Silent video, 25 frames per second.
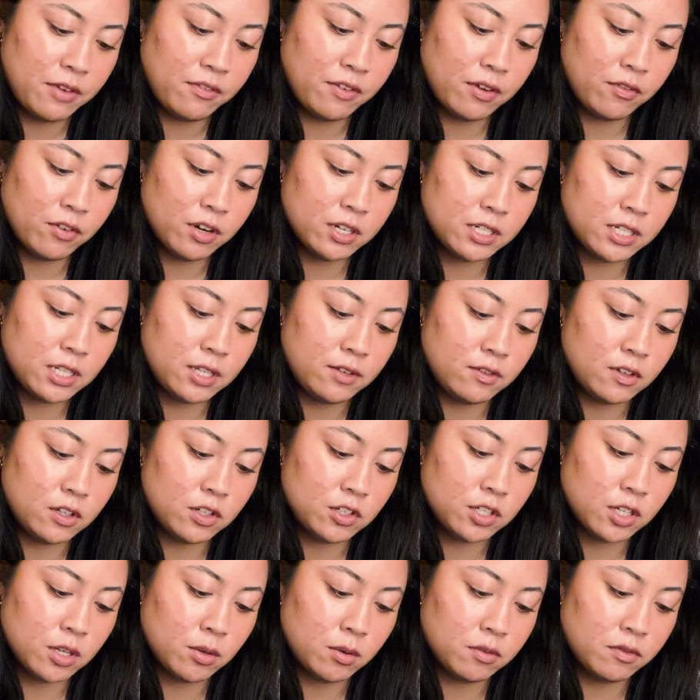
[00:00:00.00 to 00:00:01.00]
favorite TV
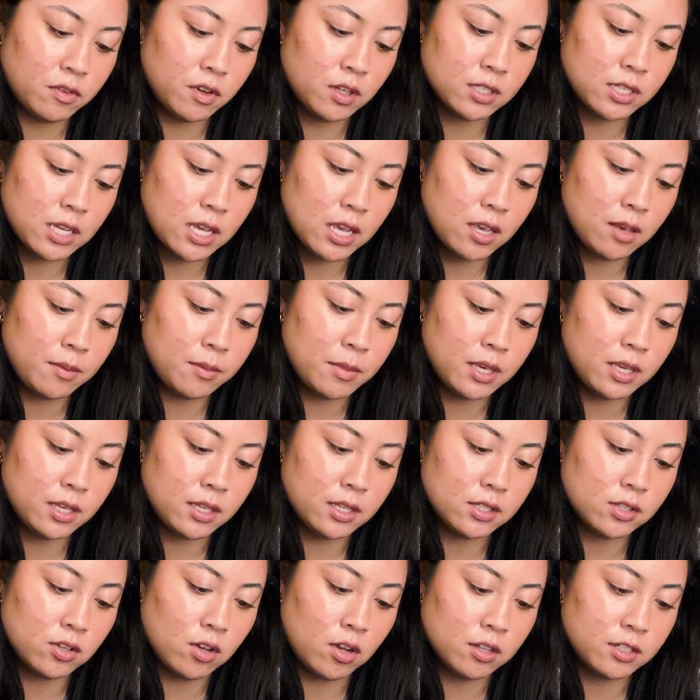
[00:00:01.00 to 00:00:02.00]
show of all time
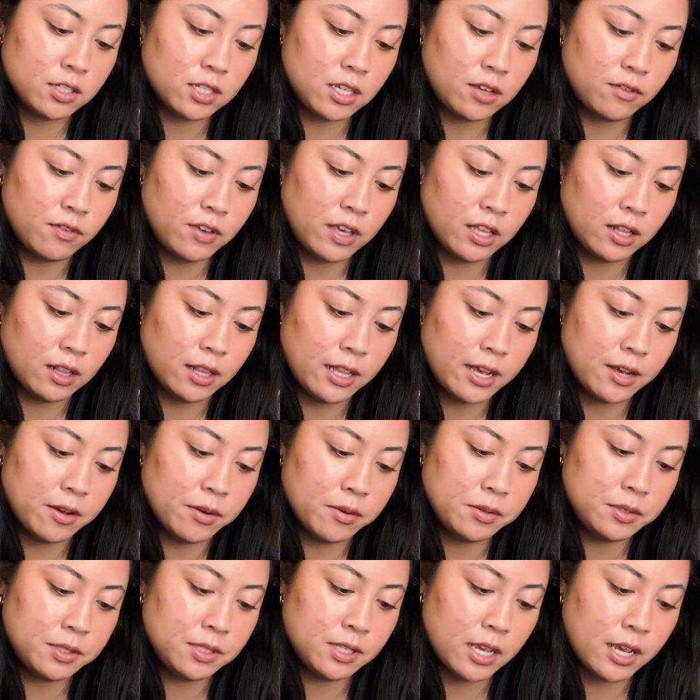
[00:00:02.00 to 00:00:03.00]
is Haunting of Hill House.